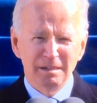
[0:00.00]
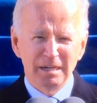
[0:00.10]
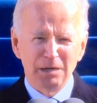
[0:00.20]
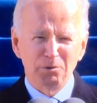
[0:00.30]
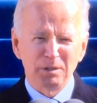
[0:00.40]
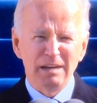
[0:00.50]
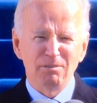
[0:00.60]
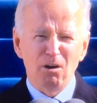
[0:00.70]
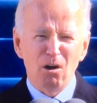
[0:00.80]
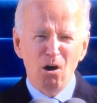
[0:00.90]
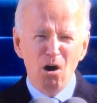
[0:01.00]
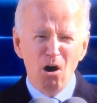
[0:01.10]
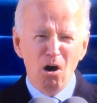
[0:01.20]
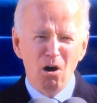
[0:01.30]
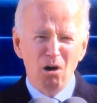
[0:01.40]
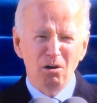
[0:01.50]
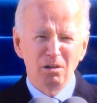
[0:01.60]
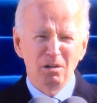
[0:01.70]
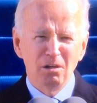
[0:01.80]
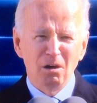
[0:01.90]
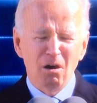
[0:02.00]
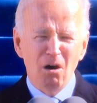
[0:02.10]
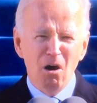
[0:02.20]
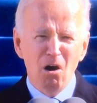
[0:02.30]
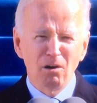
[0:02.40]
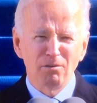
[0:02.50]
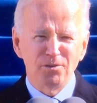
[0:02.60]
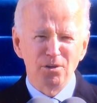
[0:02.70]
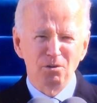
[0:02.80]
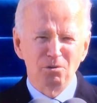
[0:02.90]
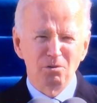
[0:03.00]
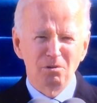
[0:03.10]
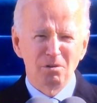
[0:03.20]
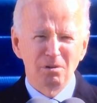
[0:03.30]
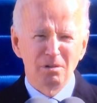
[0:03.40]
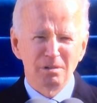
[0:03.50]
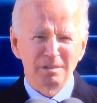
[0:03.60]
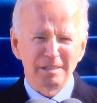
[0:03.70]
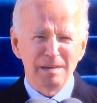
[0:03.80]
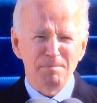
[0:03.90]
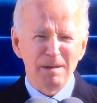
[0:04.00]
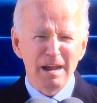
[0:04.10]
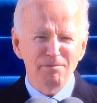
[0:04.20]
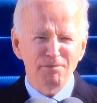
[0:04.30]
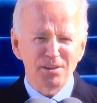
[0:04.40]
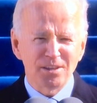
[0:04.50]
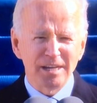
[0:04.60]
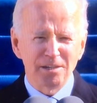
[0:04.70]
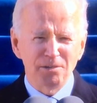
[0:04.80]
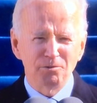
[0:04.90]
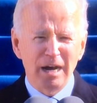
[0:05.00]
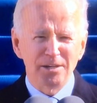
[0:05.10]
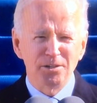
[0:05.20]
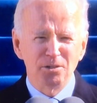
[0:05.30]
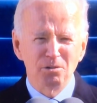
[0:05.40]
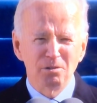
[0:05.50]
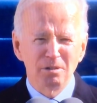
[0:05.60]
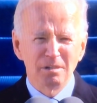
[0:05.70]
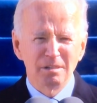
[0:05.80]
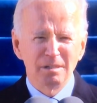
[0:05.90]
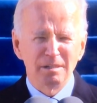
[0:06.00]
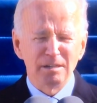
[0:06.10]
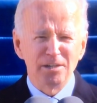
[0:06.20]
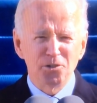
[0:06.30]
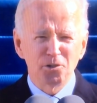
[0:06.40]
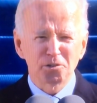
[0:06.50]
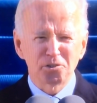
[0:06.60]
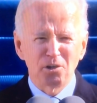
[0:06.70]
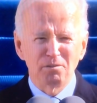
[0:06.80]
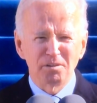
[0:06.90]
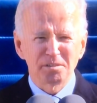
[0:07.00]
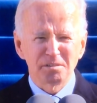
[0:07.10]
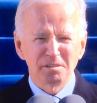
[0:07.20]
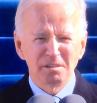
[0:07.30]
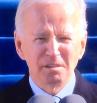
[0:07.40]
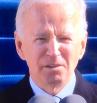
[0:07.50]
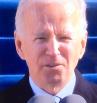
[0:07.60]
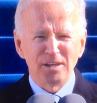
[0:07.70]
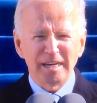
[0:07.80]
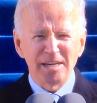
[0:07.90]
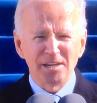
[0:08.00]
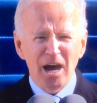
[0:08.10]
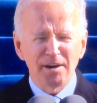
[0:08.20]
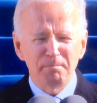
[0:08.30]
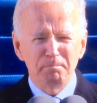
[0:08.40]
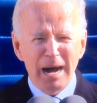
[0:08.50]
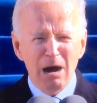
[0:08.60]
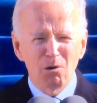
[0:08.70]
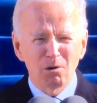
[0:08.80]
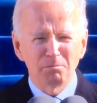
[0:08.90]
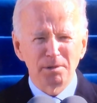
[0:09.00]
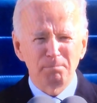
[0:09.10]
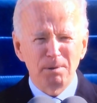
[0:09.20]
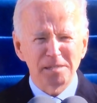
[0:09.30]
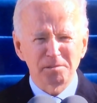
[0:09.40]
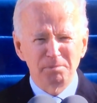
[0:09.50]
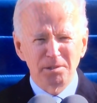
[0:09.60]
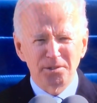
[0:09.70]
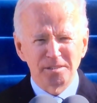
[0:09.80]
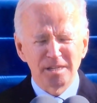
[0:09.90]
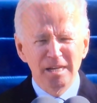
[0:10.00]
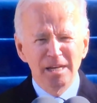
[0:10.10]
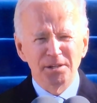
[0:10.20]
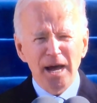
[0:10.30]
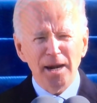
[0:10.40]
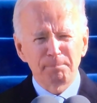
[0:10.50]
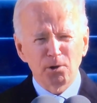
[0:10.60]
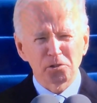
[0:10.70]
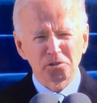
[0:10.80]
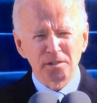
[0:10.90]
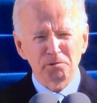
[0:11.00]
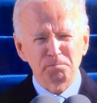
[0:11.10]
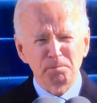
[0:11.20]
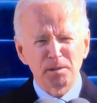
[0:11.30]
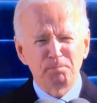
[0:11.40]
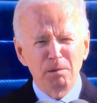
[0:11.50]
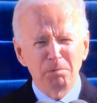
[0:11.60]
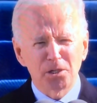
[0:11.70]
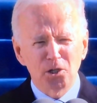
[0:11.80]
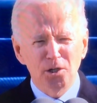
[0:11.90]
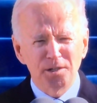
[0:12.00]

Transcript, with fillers: And I'll give all, all of you, keep everything you, I do in your service, thinking not of power, but of possibilities, not of personal interest, but the public good.